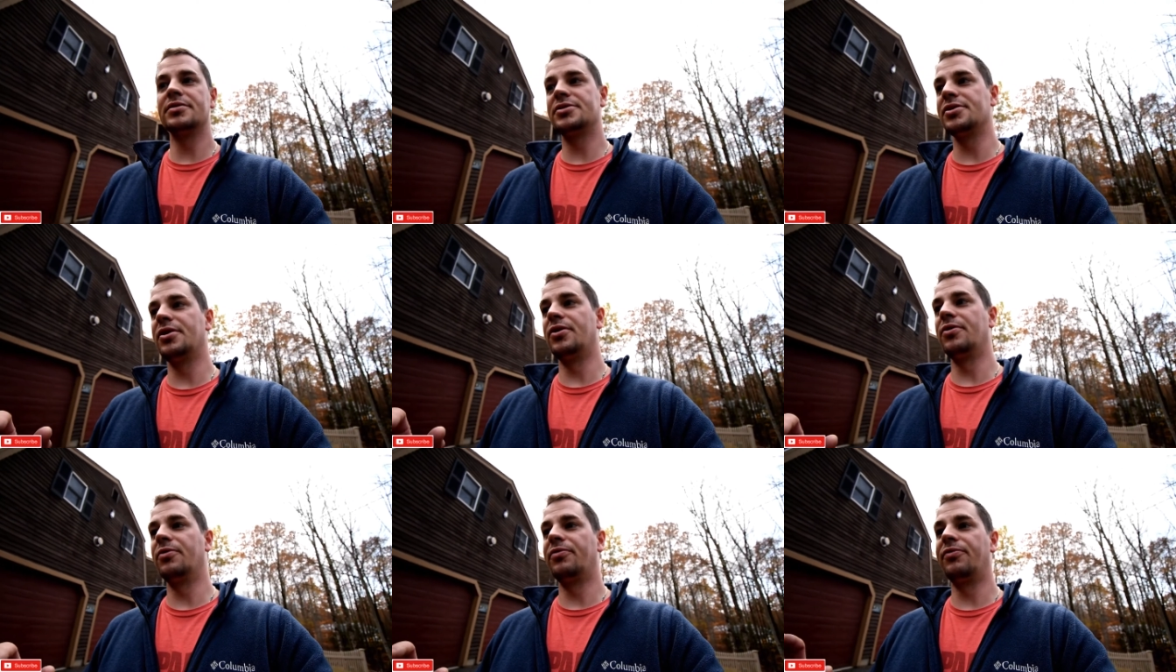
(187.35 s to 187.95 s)

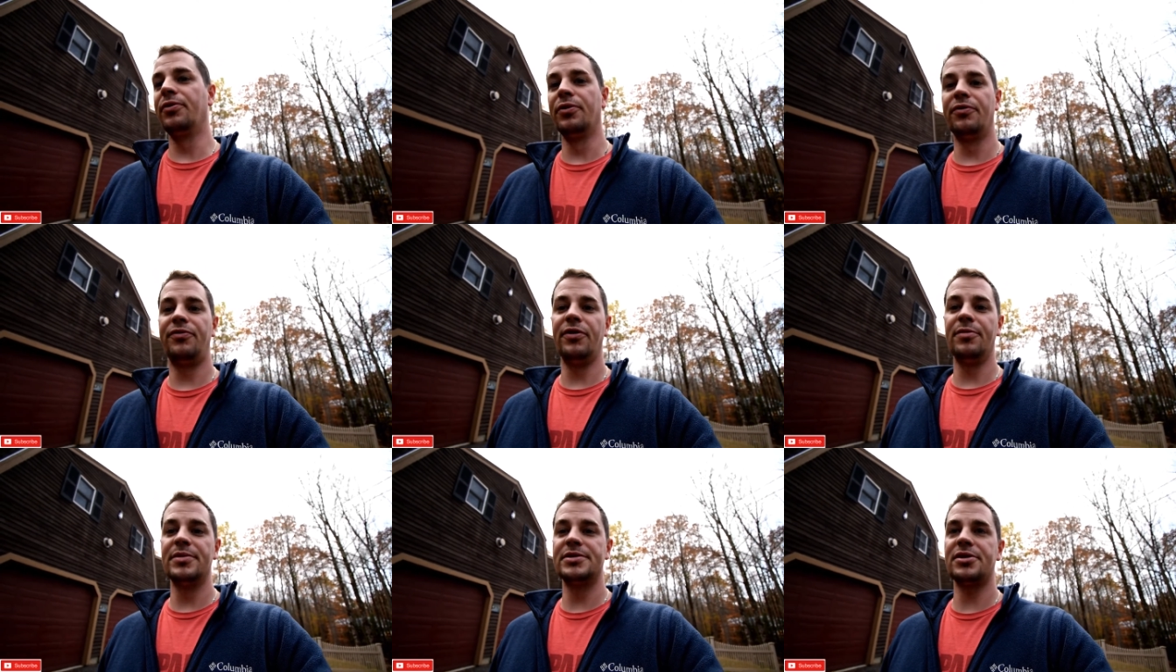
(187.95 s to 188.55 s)
So fluid
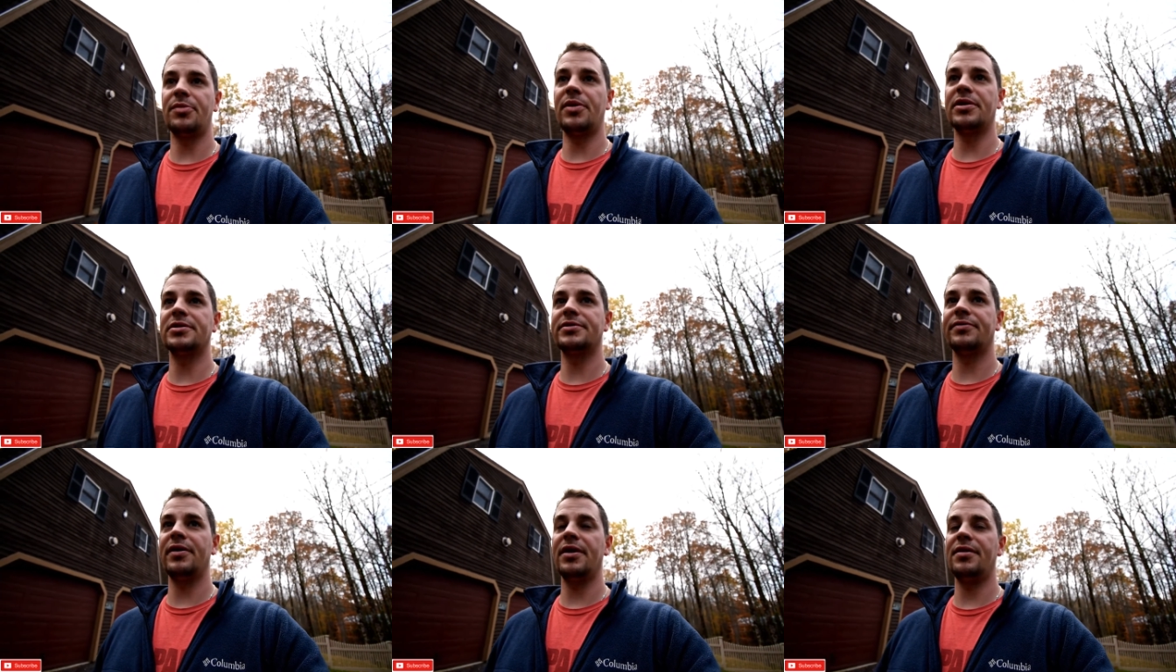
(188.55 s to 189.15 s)
film is our
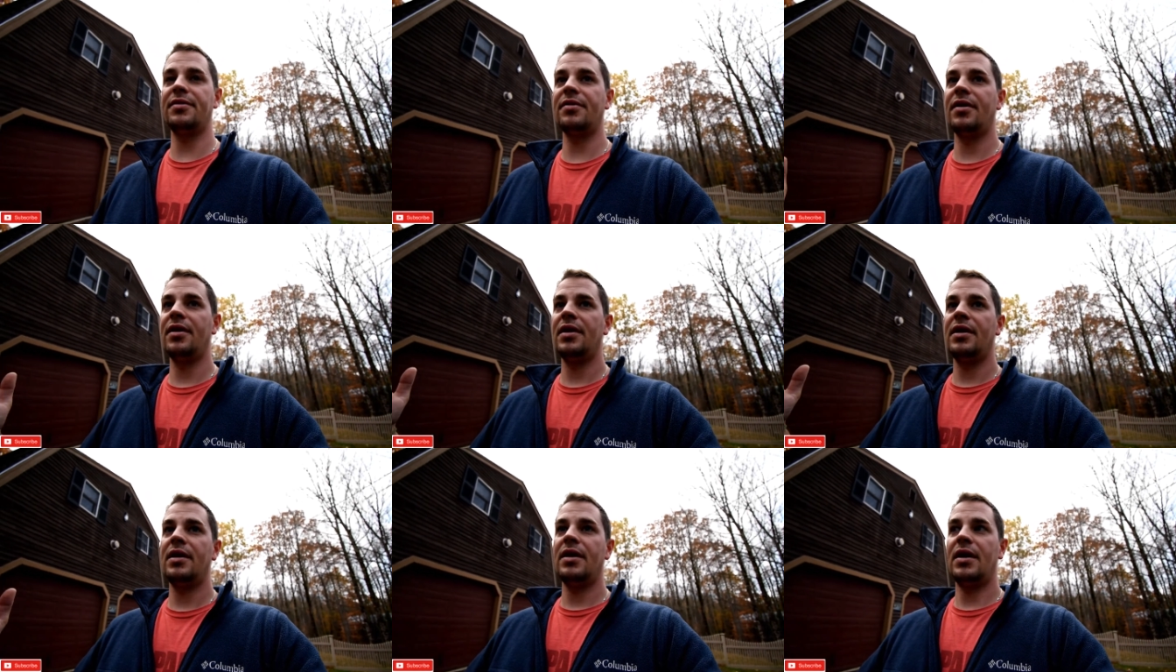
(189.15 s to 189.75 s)
best friend
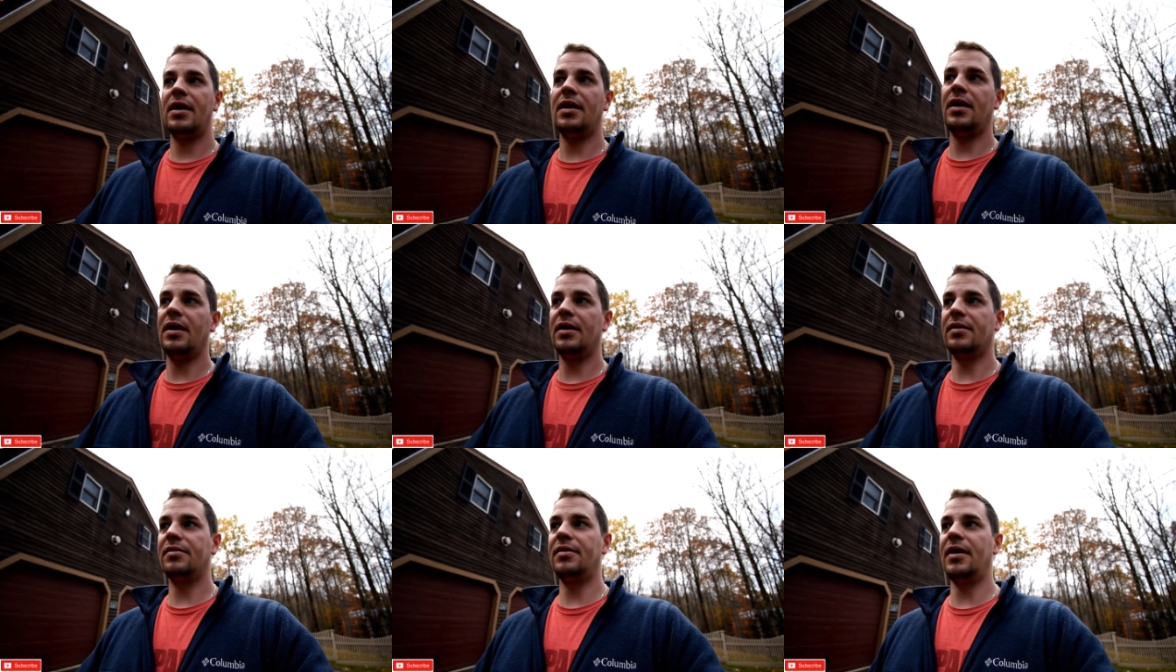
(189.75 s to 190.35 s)

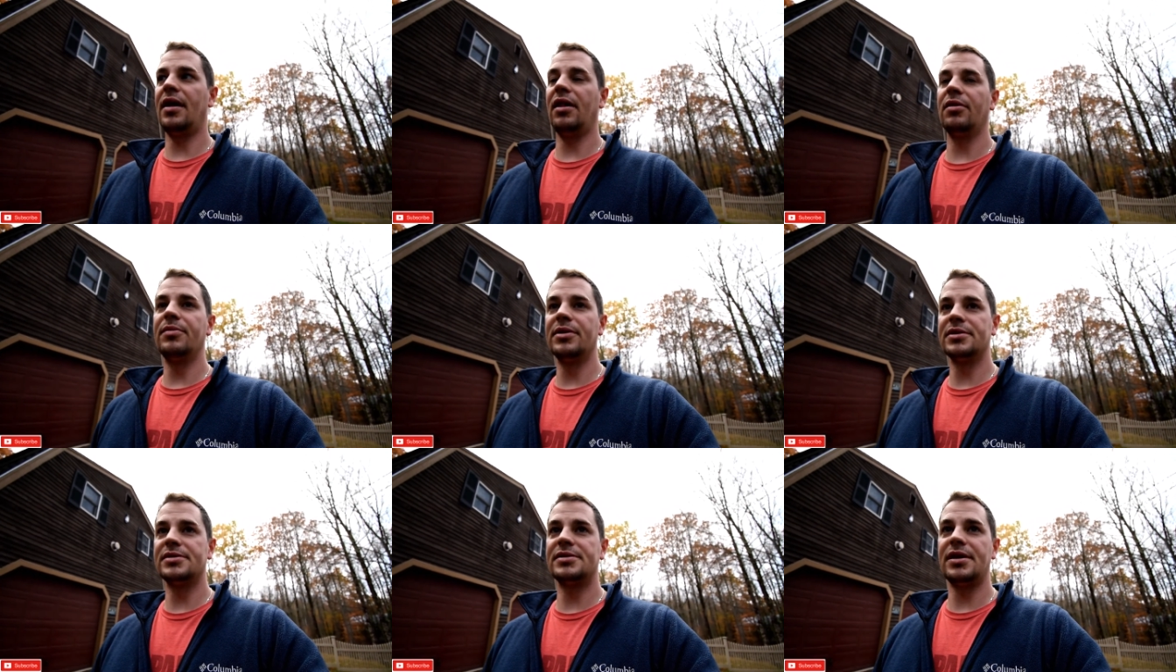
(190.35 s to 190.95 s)
and the
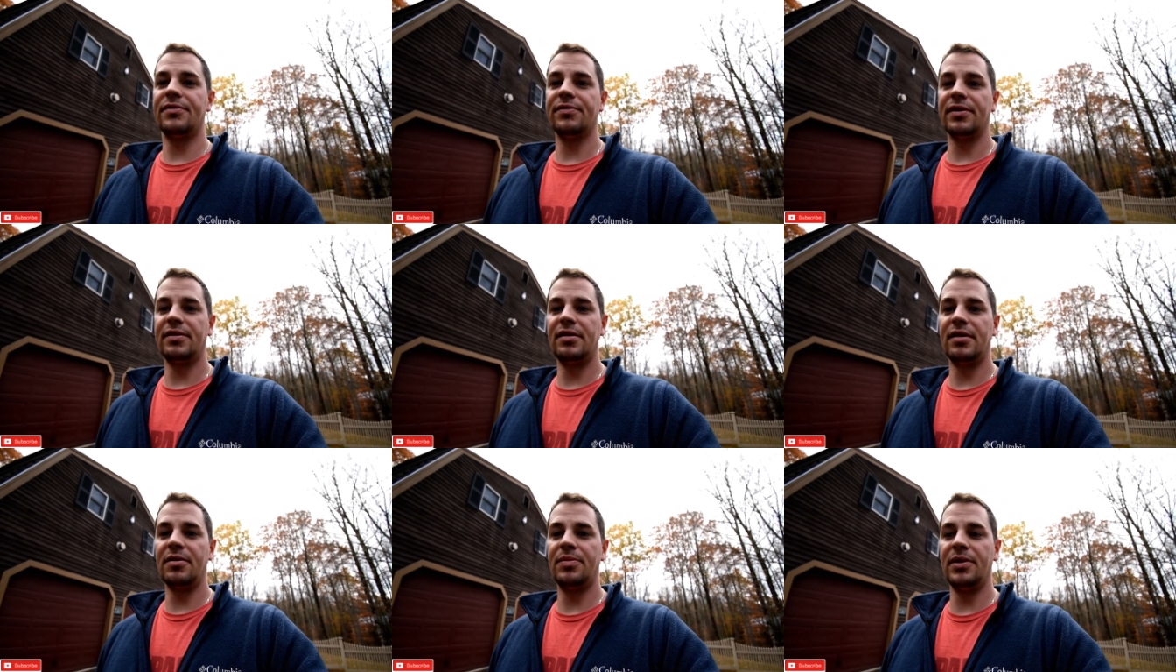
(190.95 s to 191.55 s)
elements definitely
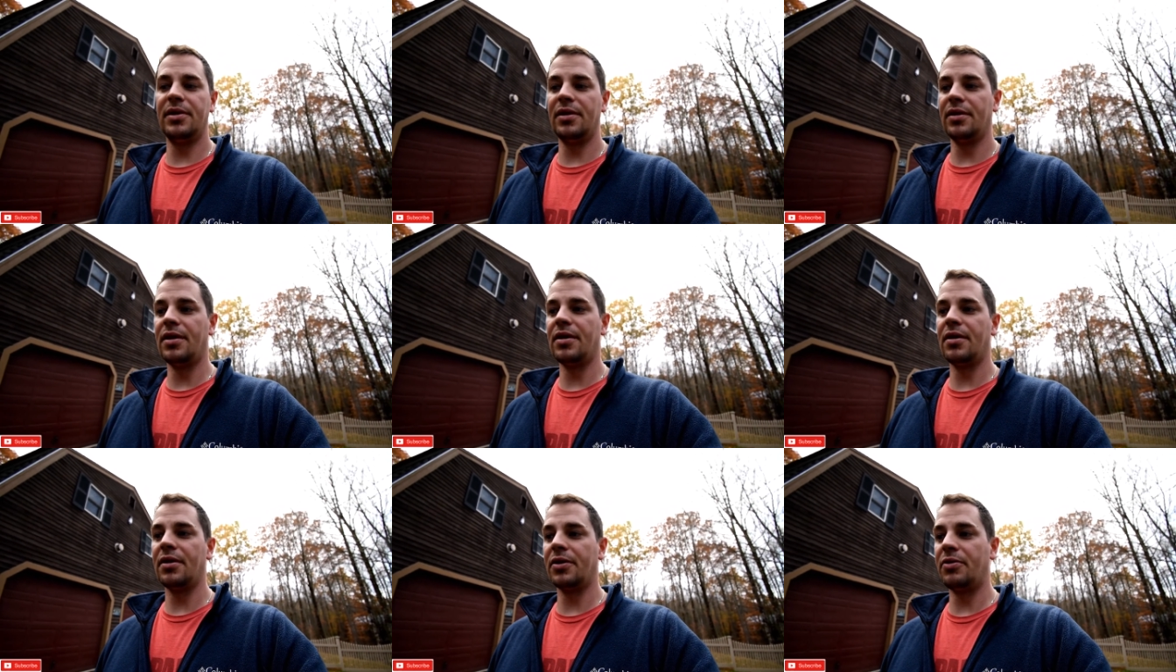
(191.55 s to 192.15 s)
take a beating
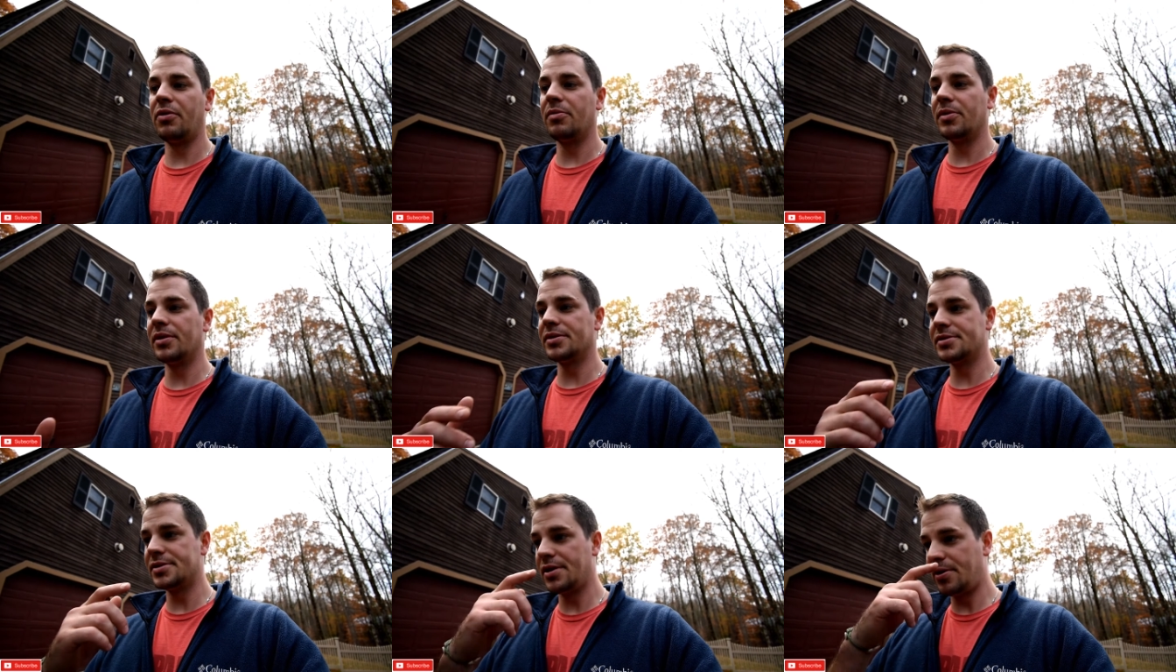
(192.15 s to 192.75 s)
on our
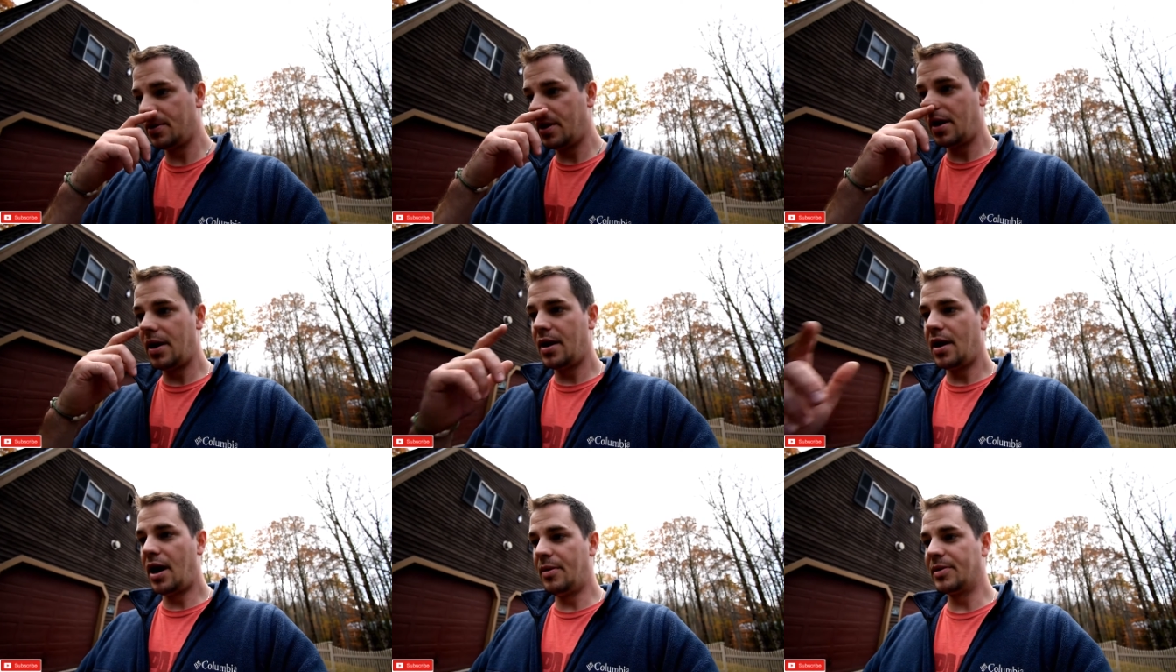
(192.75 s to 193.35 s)
equipment. So
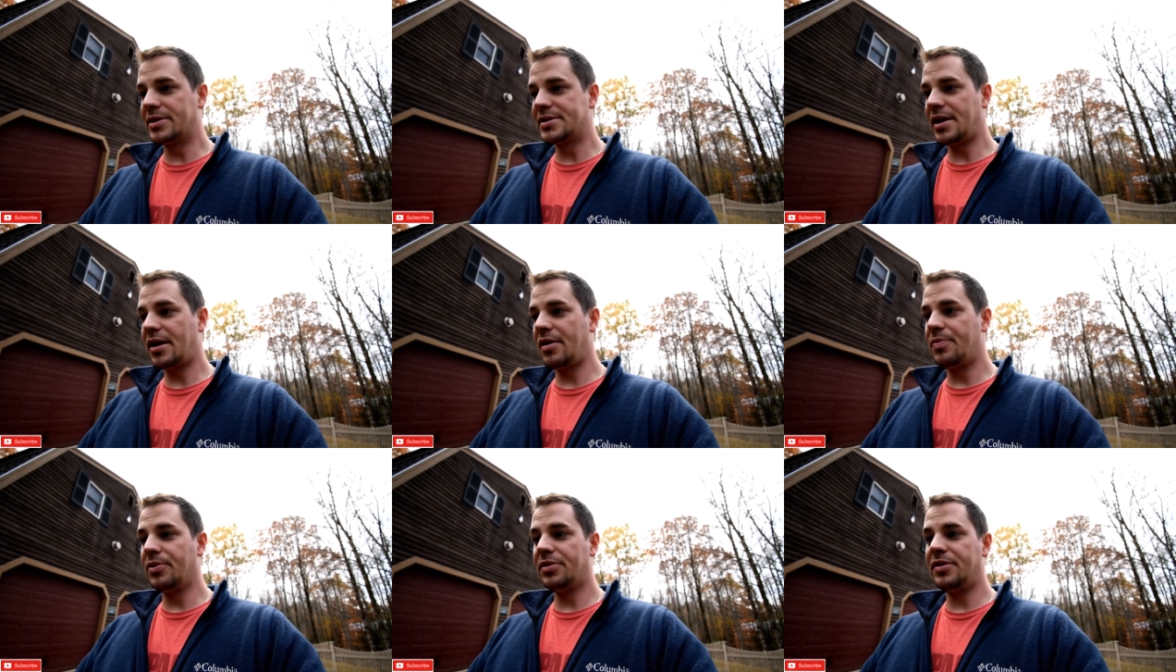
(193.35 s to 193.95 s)
I'm excited
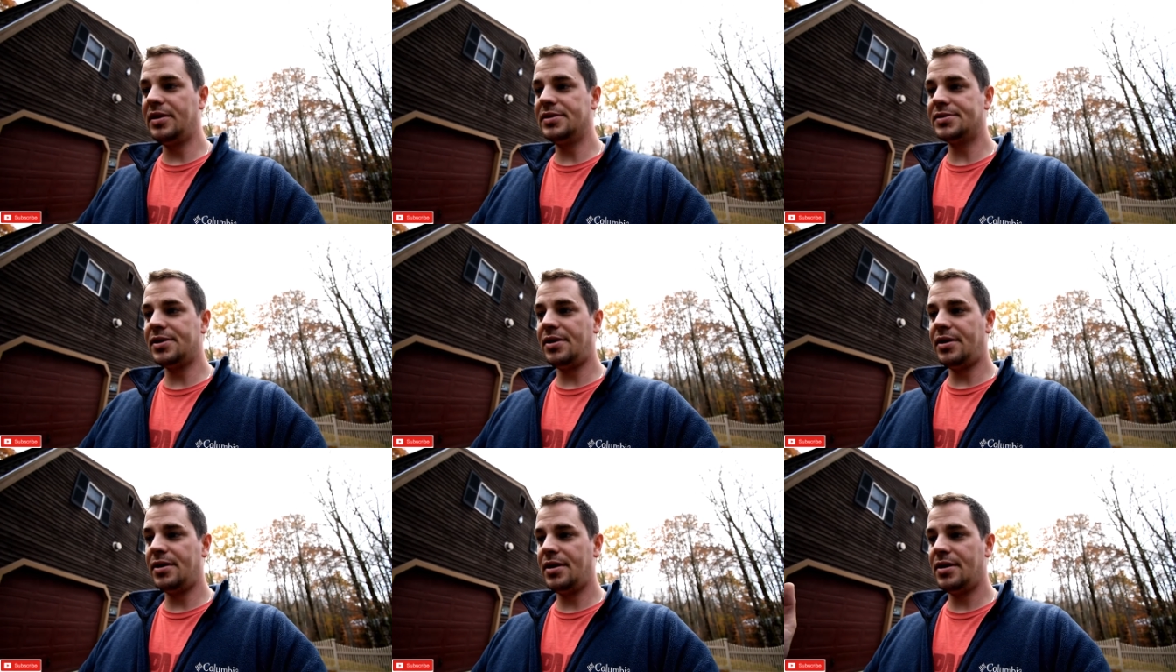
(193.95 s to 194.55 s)
to put these
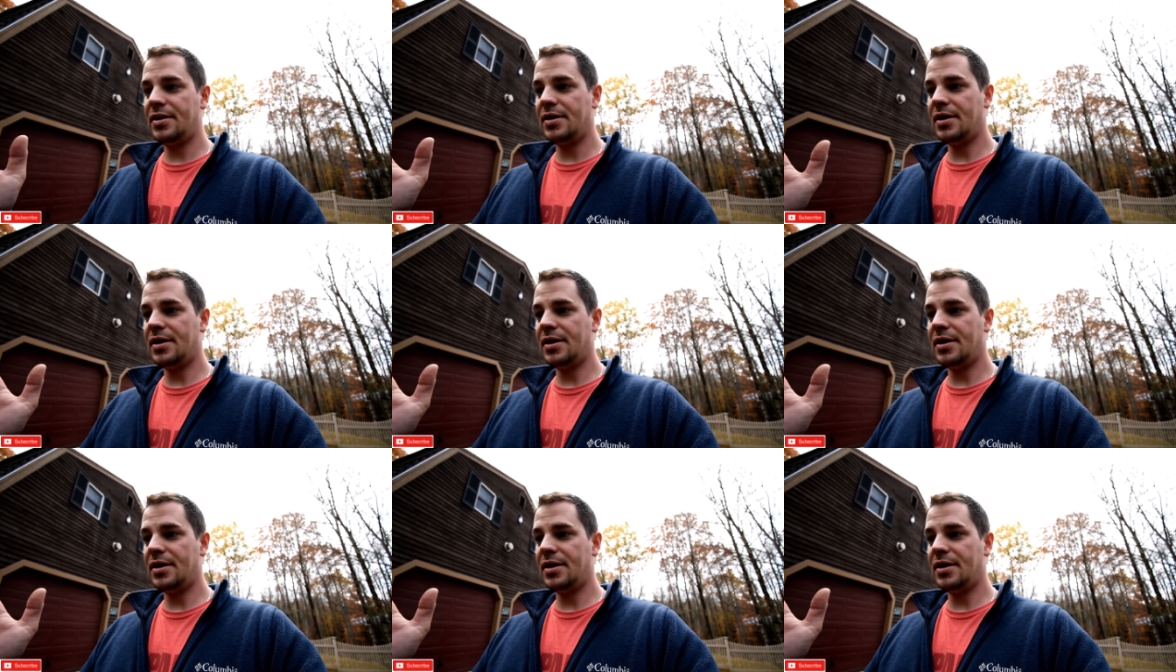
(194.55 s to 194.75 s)
on.